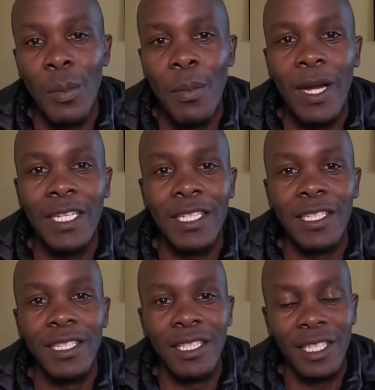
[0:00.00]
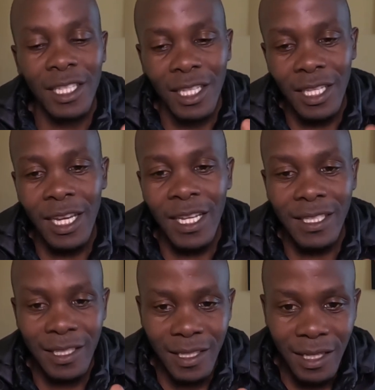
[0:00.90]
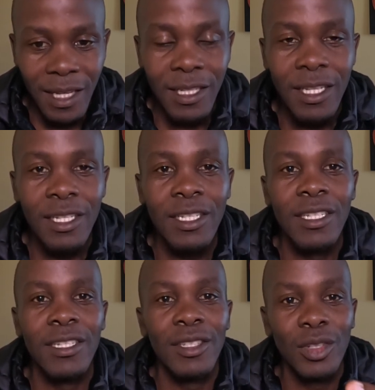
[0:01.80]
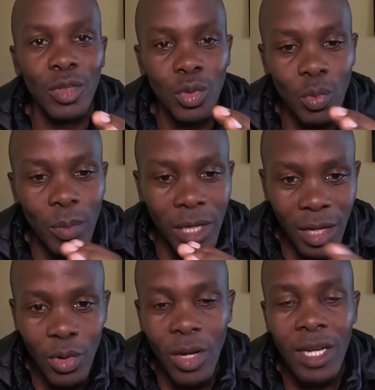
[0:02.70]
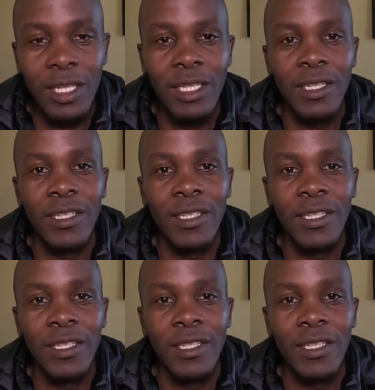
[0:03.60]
but he has decided to be arrogant,